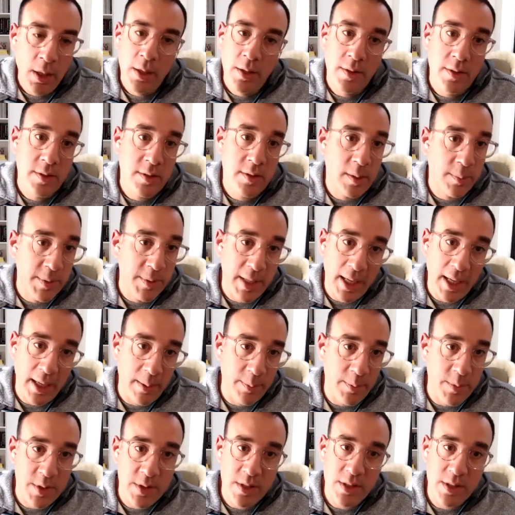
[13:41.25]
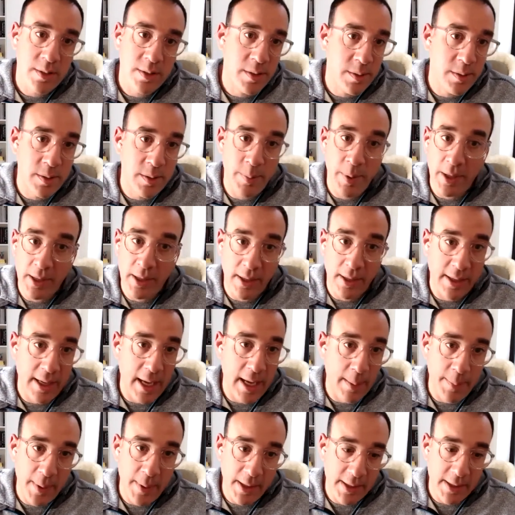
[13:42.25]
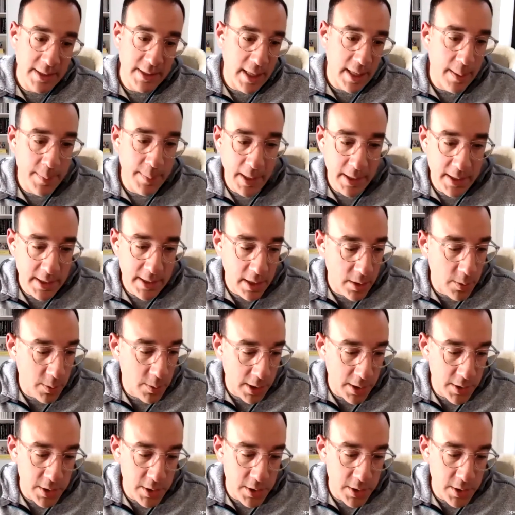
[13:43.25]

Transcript: Sometimes depending on capex opex how you want to